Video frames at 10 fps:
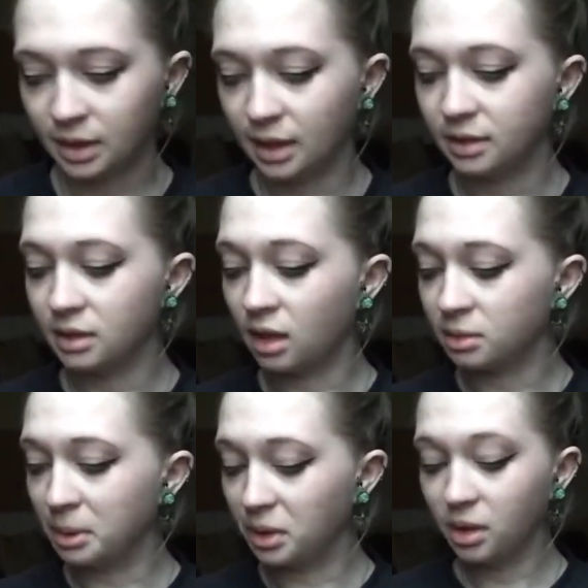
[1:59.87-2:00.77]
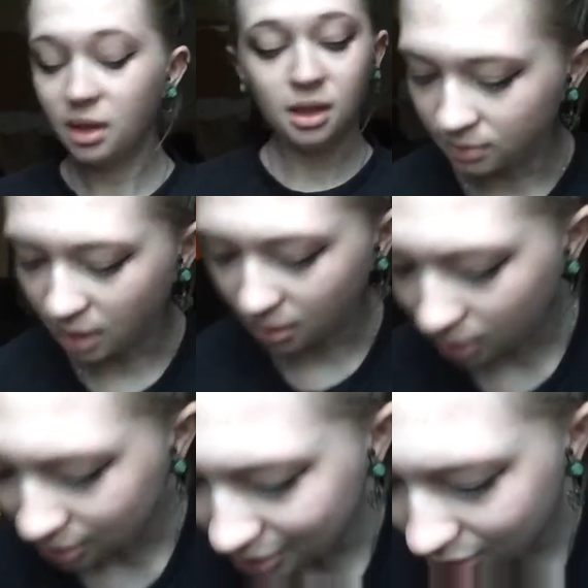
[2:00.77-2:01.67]
Yeah, it does not smell good. I'm
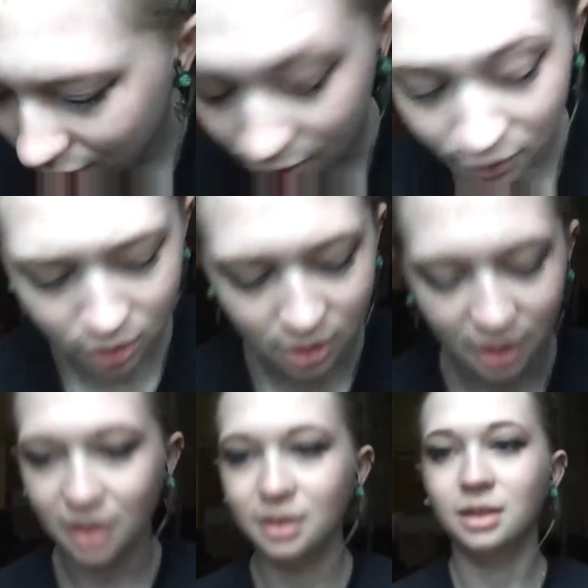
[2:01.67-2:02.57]
a little confused on how